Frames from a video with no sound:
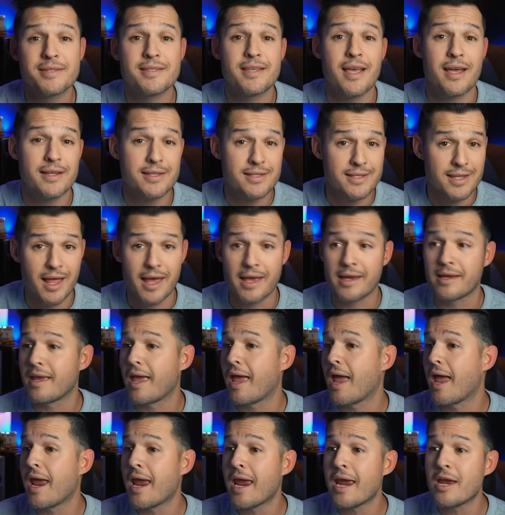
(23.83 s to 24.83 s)
sites like
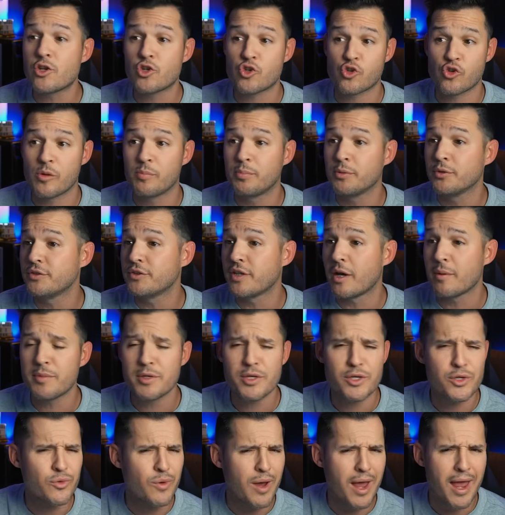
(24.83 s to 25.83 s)
A Triple
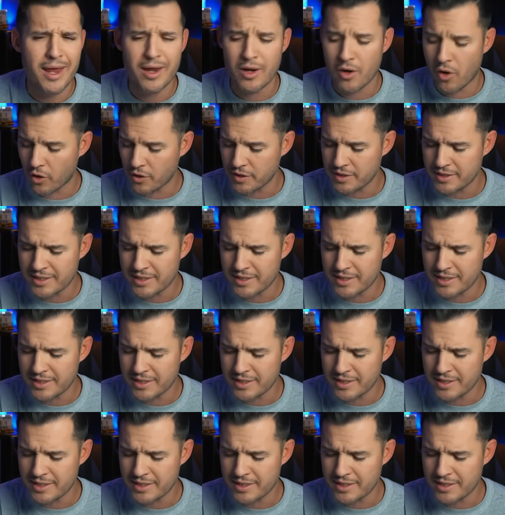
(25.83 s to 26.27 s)
W A R